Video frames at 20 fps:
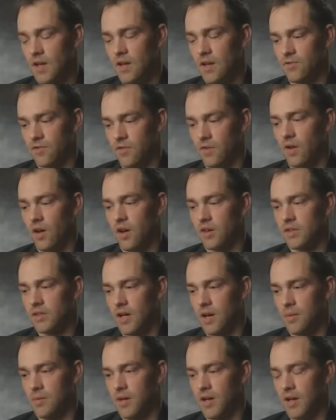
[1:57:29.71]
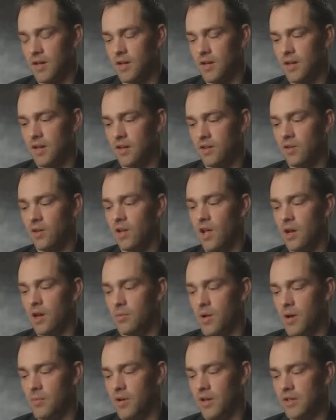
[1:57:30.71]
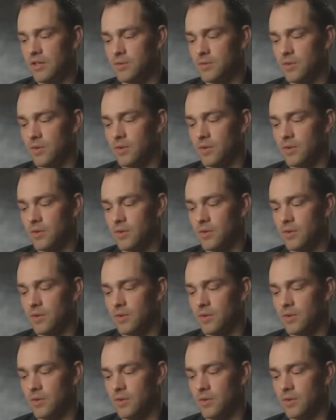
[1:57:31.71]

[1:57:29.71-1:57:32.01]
And for a long time, I know a lot of my buddies